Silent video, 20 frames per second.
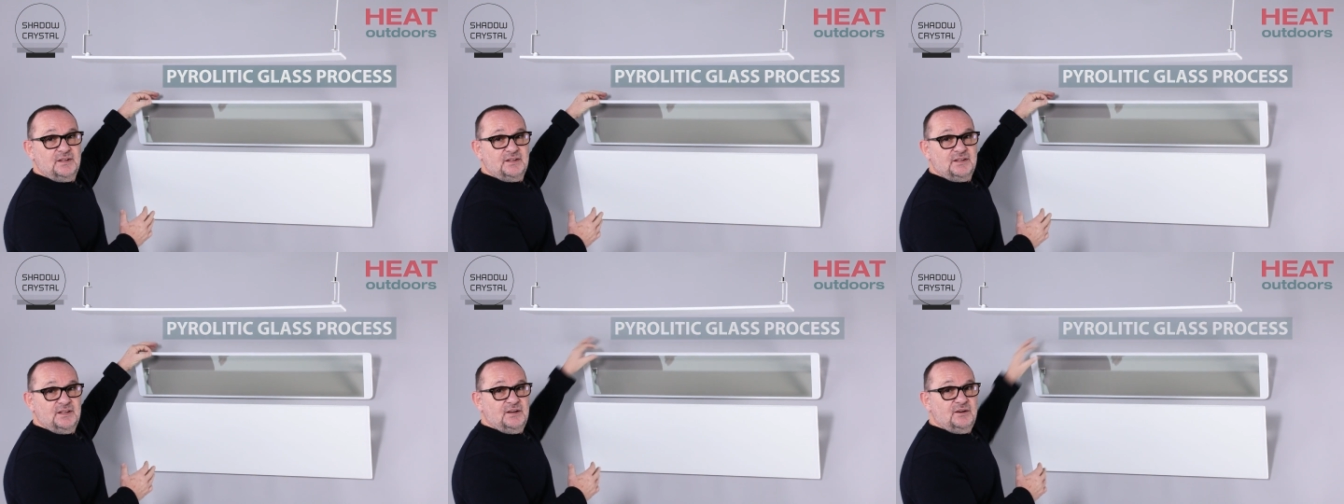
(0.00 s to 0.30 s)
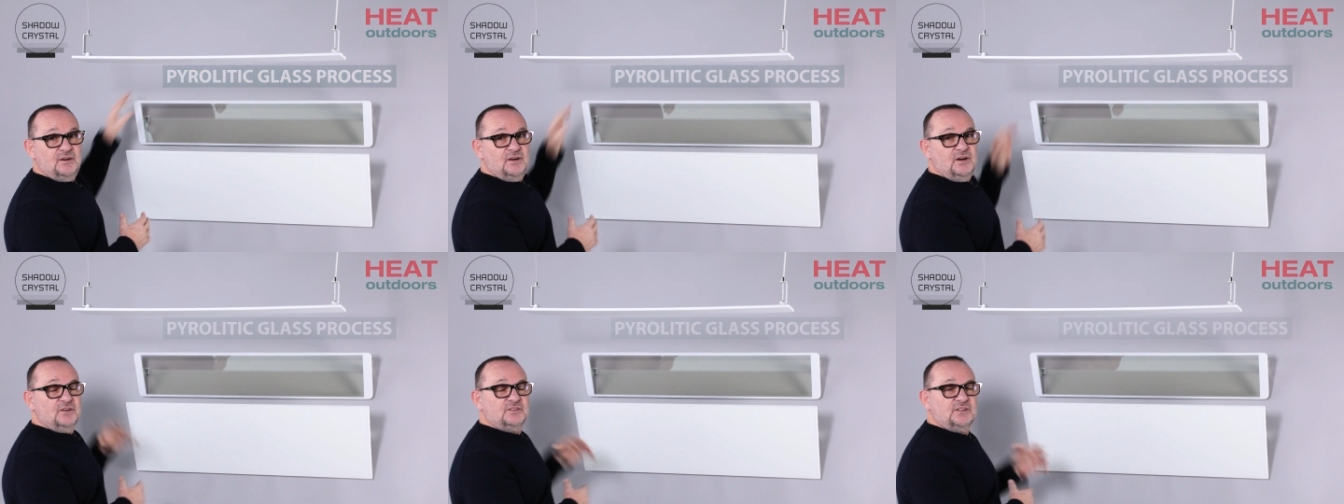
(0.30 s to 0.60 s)

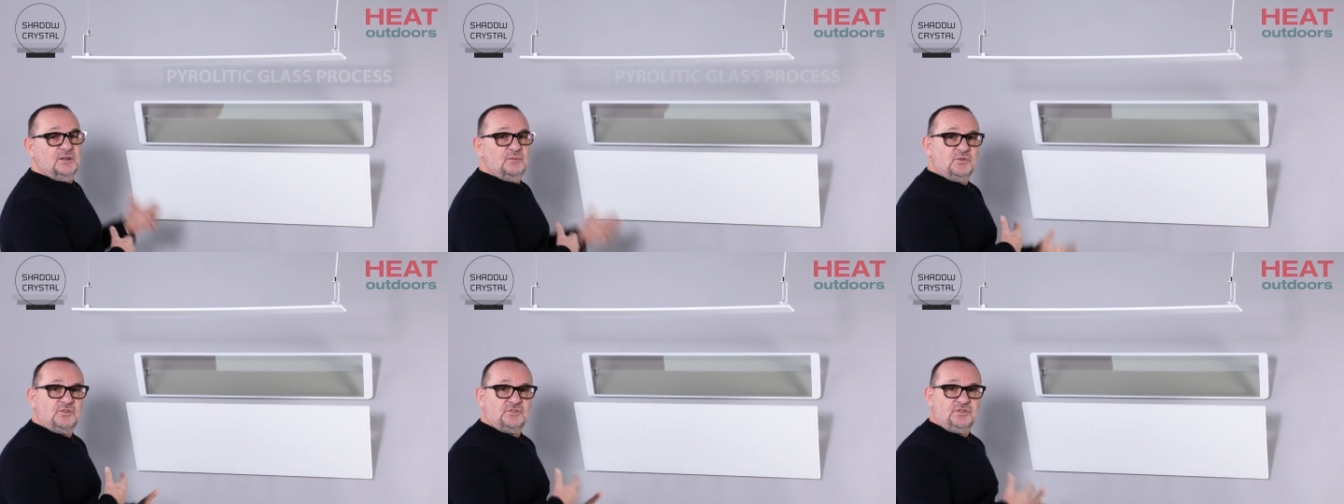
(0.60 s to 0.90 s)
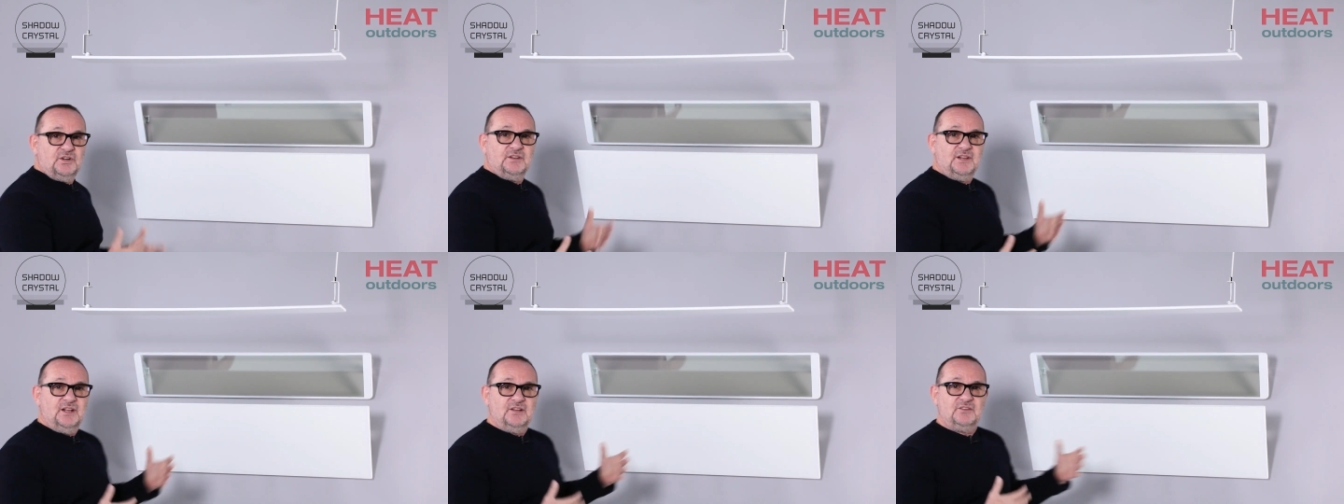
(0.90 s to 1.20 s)
Now, I'll
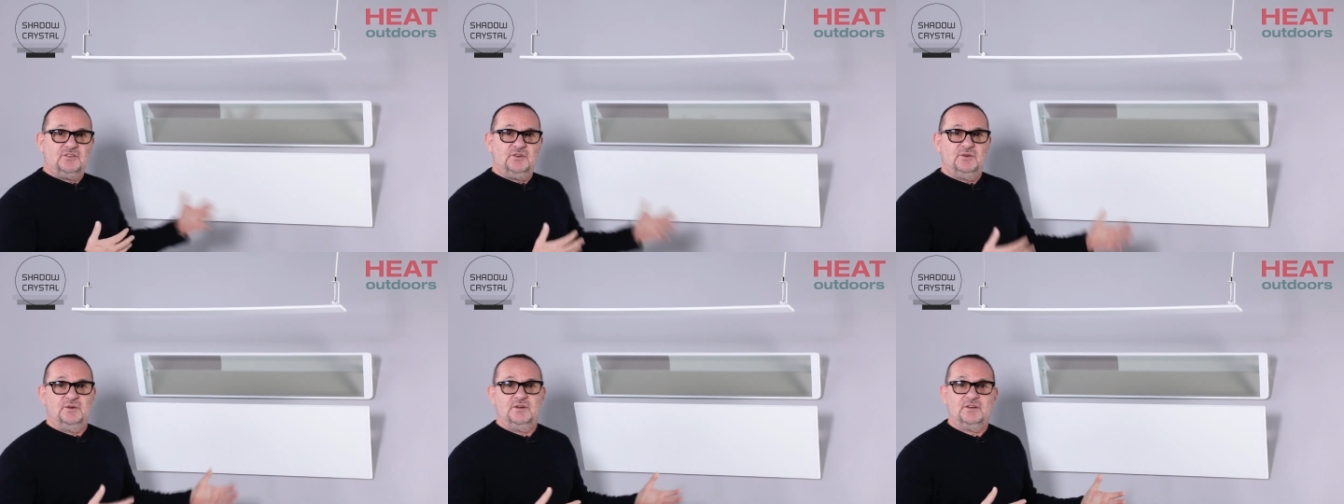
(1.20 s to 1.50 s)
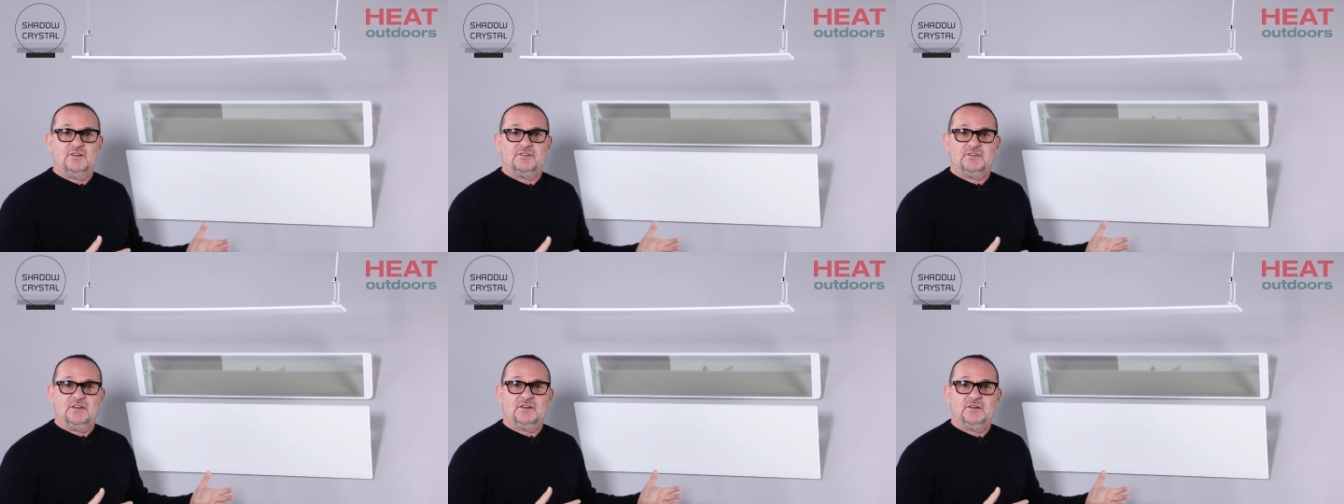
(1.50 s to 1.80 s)
demonstrate that to you
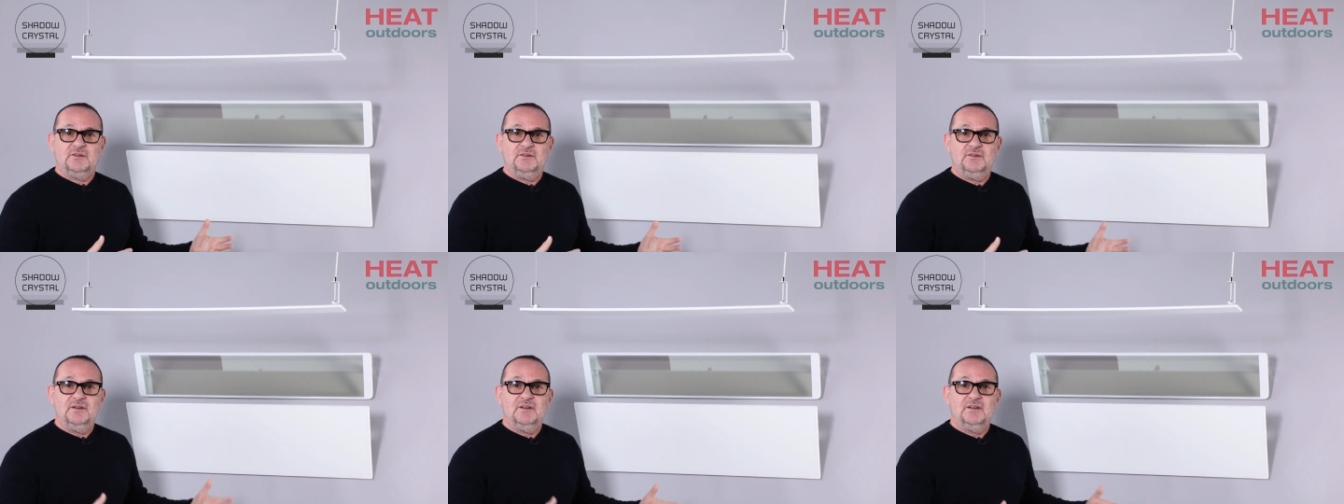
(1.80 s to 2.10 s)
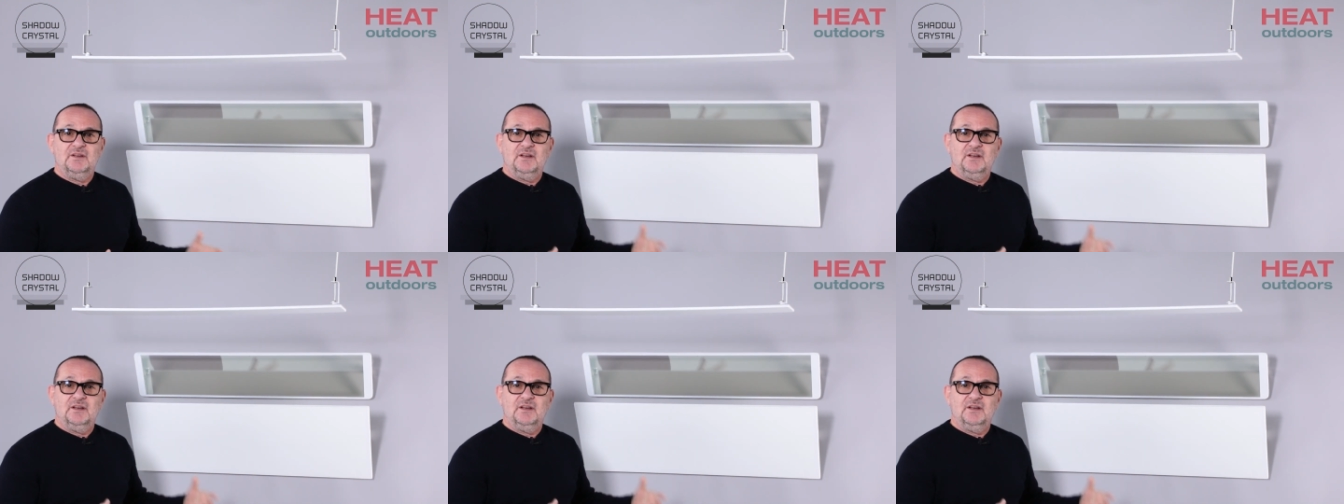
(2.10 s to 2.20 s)
in a second,